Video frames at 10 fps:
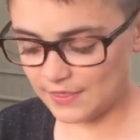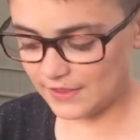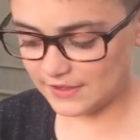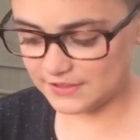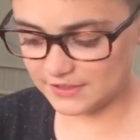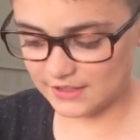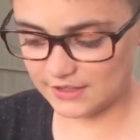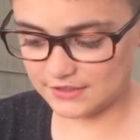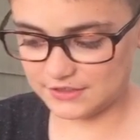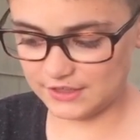This
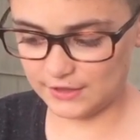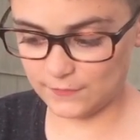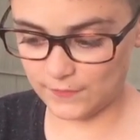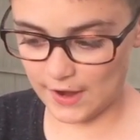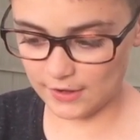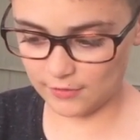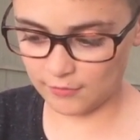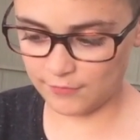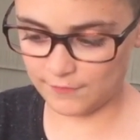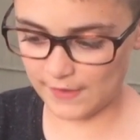is the
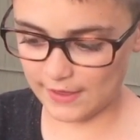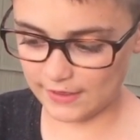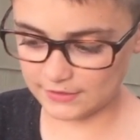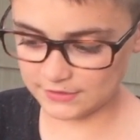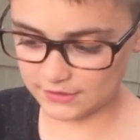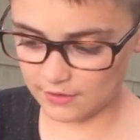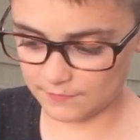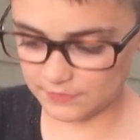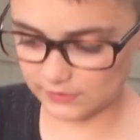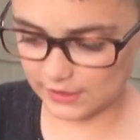final phase
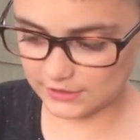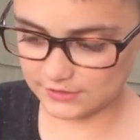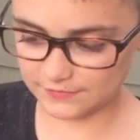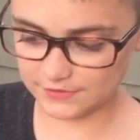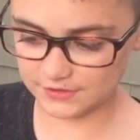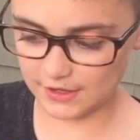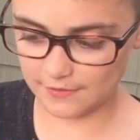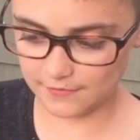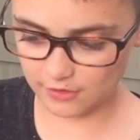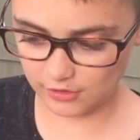of the life
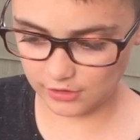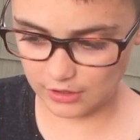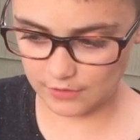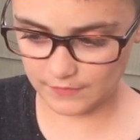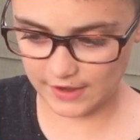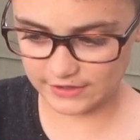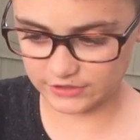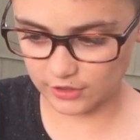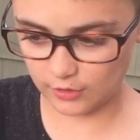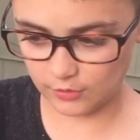cycle of a
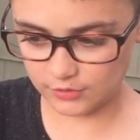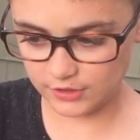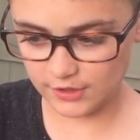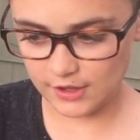toad.